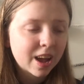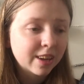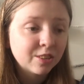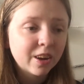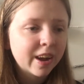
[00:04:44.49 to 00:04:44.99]
I
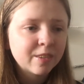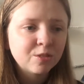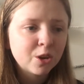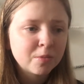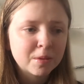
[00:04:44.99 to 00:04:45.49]
don't. I have
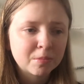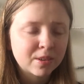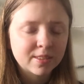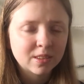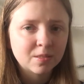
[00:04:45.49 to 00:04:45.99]
no
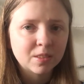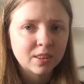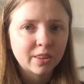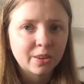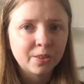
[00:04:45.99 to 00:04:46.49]
memories of it
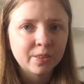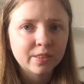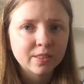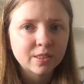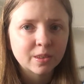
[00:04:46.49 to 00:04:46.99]
though,
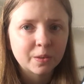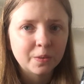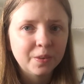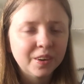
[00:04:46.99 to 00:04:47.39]
so